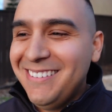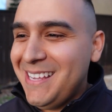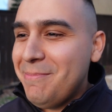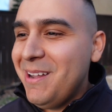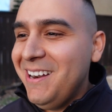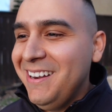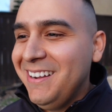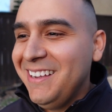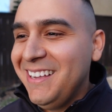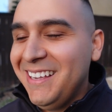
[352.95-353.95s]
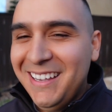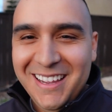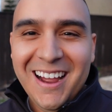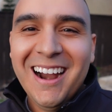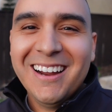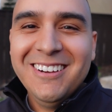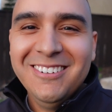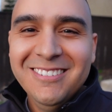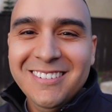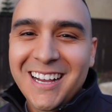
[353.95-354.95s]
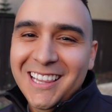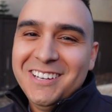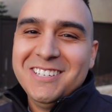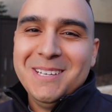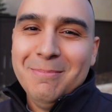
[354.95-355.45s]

Is that better? All right, cool. I'll let you see